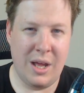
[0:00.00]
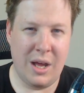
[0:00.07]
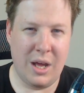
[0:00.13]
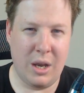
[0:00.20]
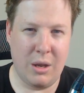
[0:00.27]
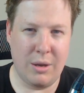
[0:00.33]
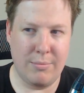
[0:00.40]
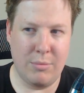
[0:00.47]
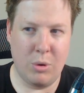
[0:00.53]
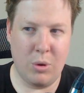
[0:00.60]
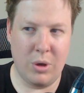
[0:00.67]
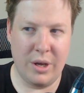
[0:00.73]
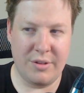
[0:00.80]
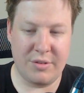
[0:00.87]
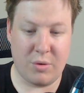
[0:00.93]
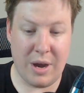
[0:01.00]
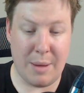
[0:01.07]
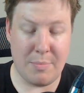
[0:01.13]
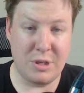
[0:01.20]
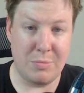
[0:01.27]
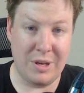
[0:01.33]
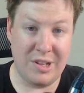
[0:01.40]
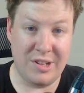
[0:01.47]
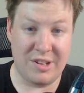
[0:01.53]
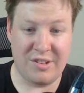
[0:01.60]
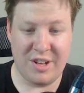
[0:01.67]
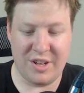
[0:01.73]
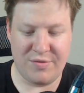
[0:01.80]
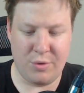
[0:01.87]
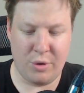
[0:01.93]
a lot more scrap to be
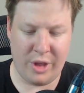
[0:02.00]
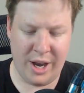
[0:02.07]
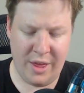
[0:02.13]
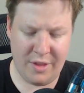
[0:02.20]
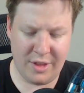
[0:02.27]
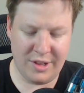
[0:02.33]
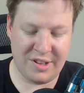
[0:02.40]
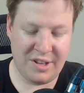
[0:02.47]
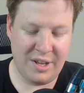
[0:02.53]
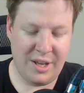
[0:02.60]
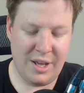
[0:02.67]
successful than others,